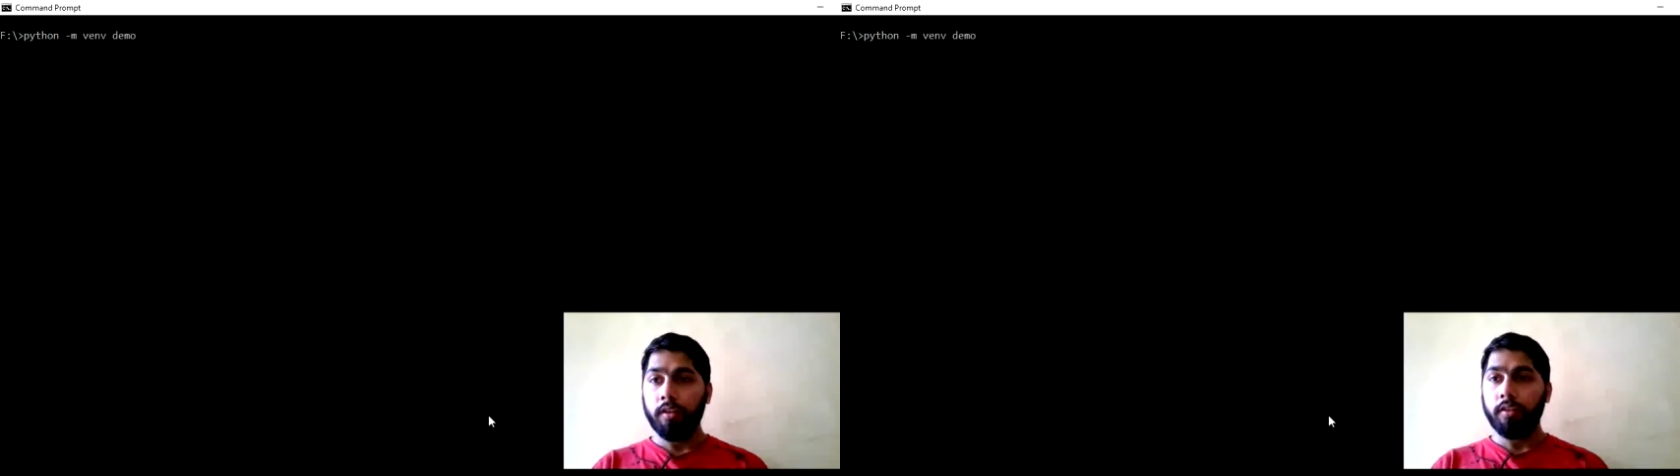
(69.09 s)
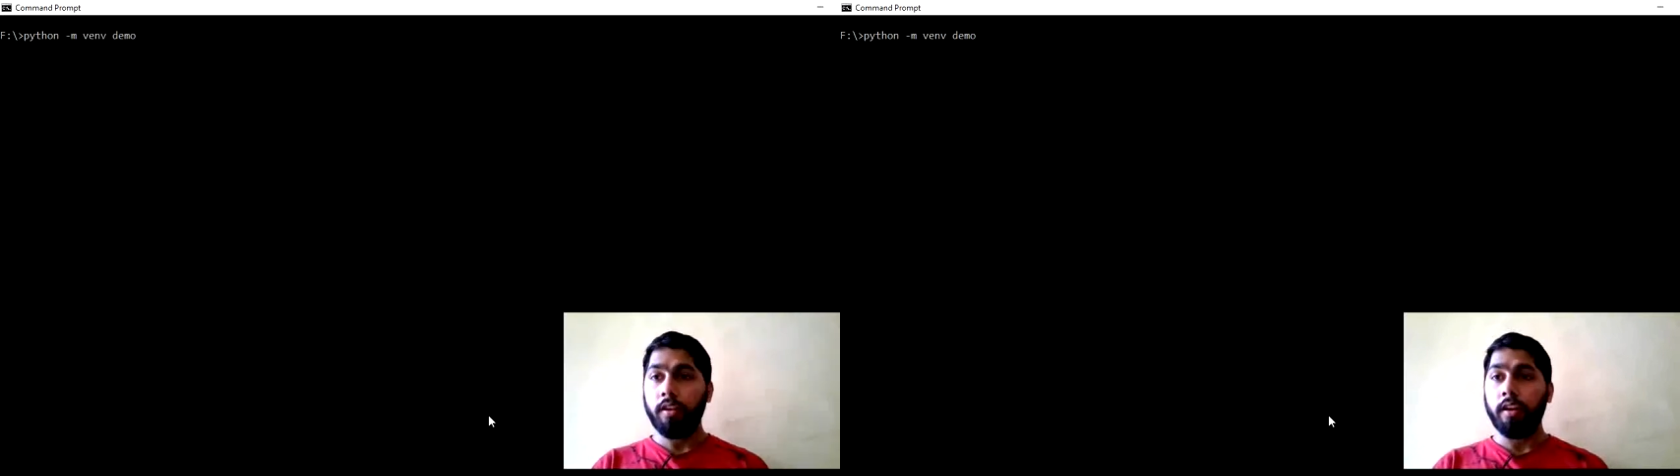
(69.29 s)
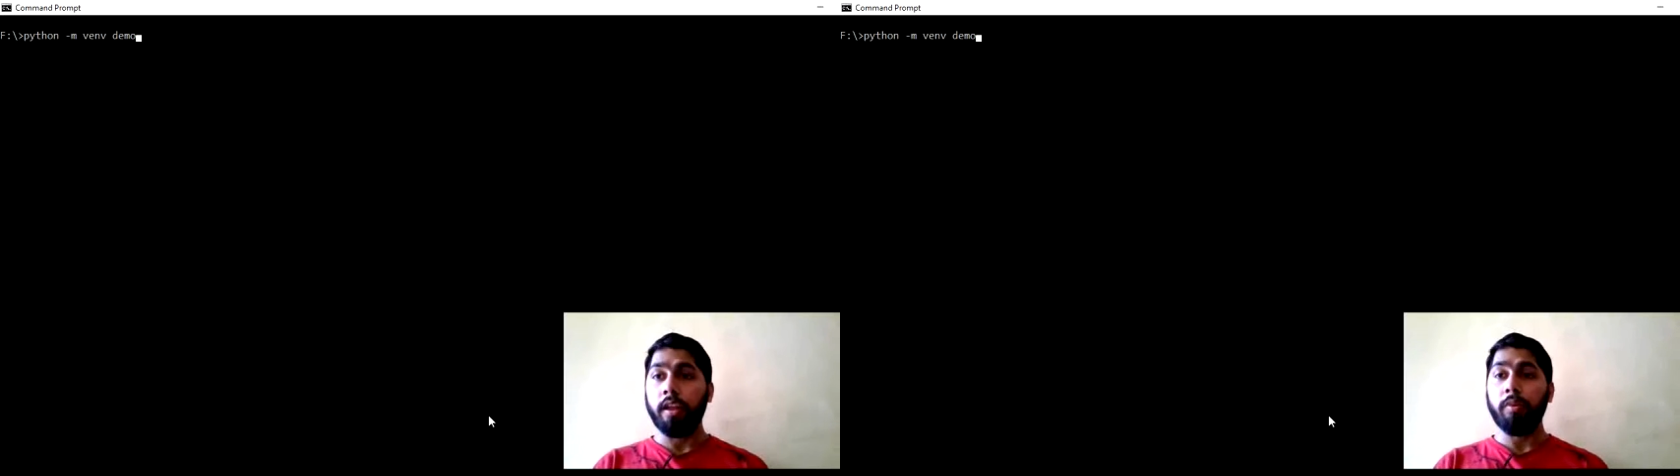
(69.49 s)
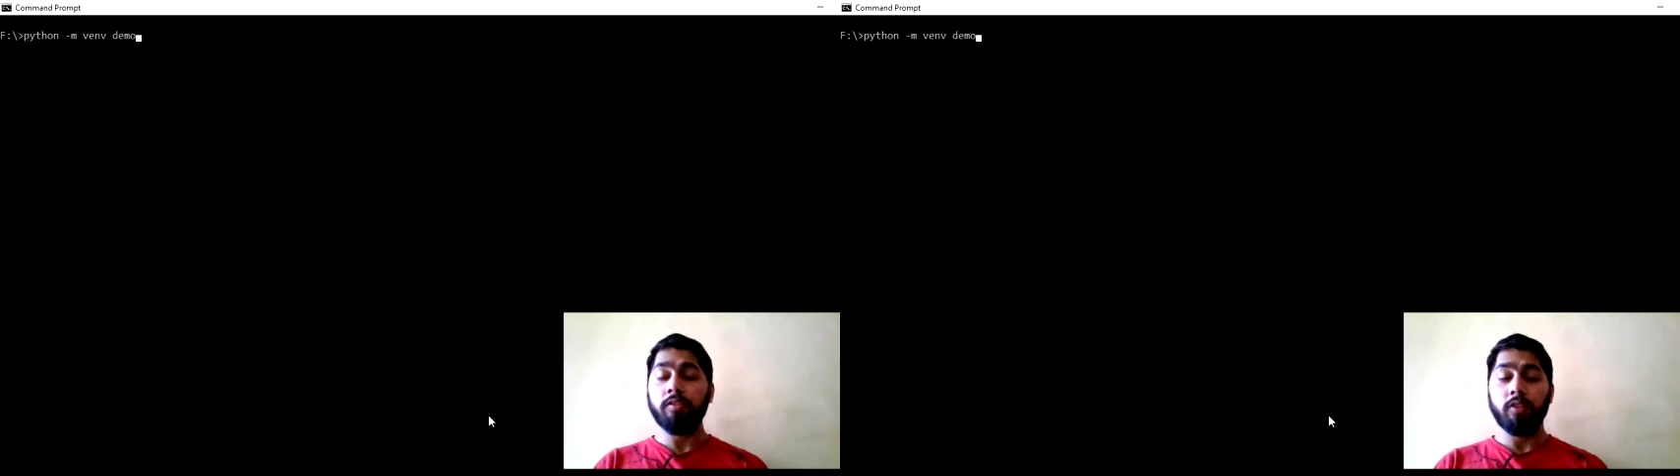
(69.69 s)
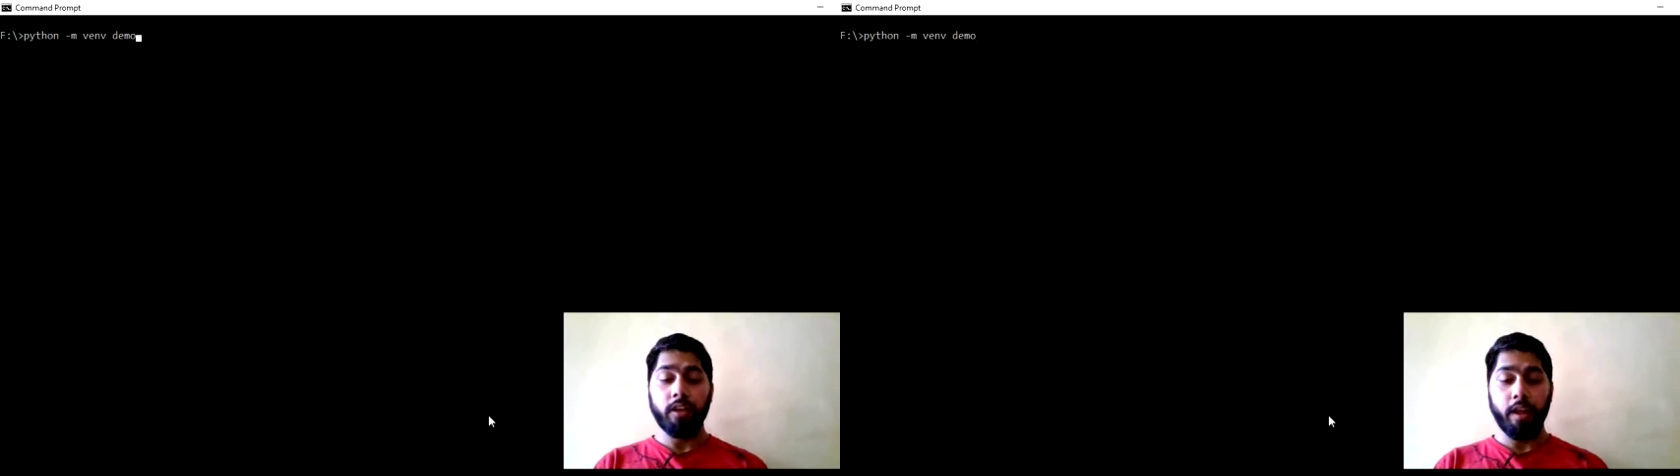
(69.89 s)
The name
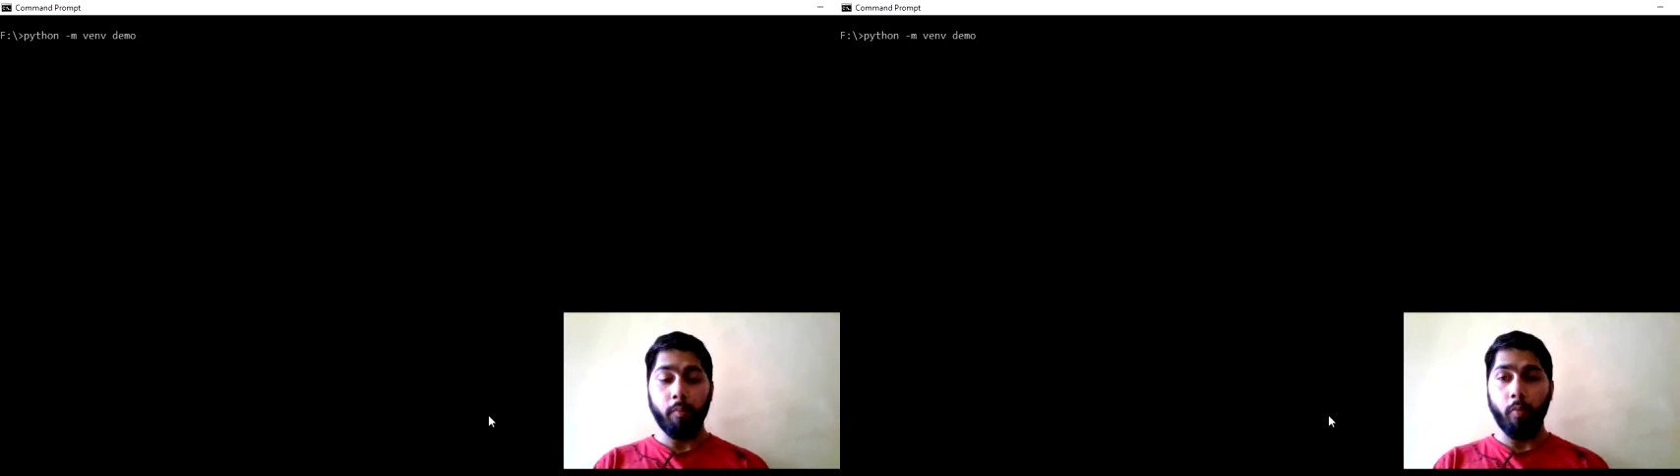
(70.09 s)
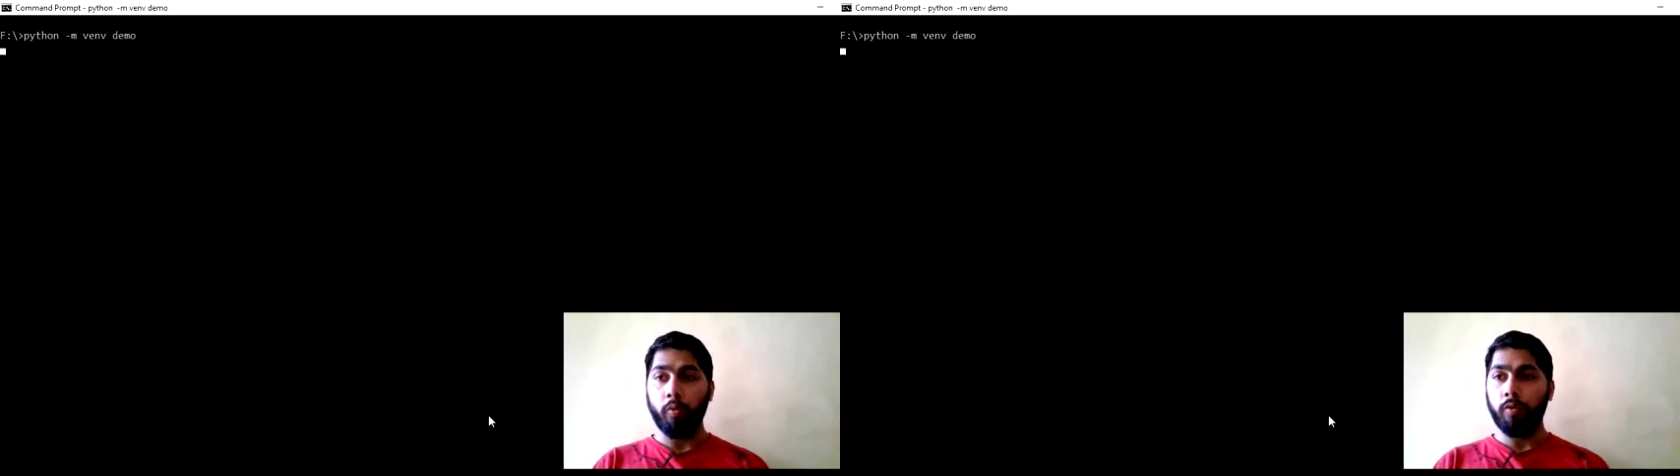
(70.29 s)
is demo.